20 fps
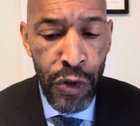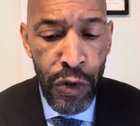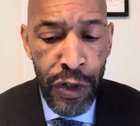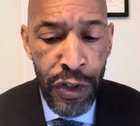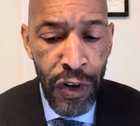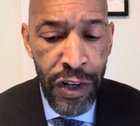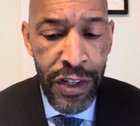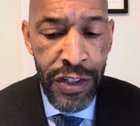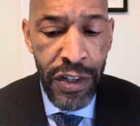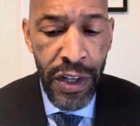
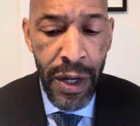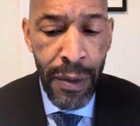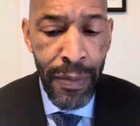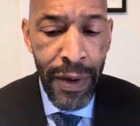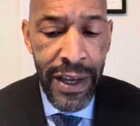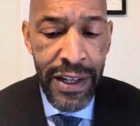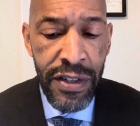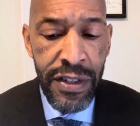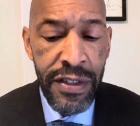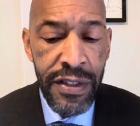addressing a
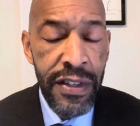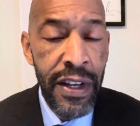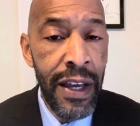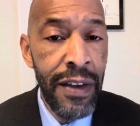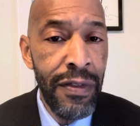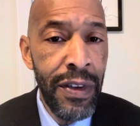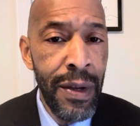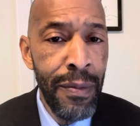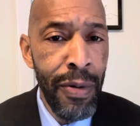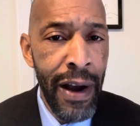patient
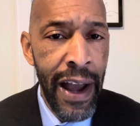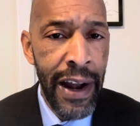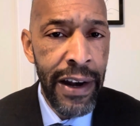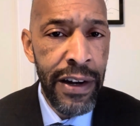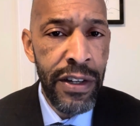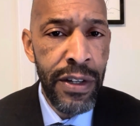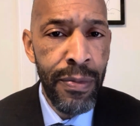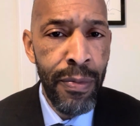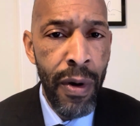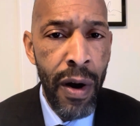safety
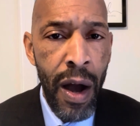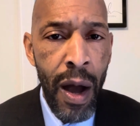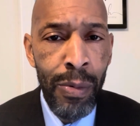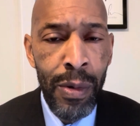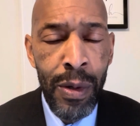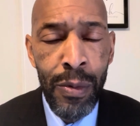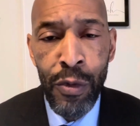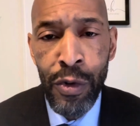practice problem,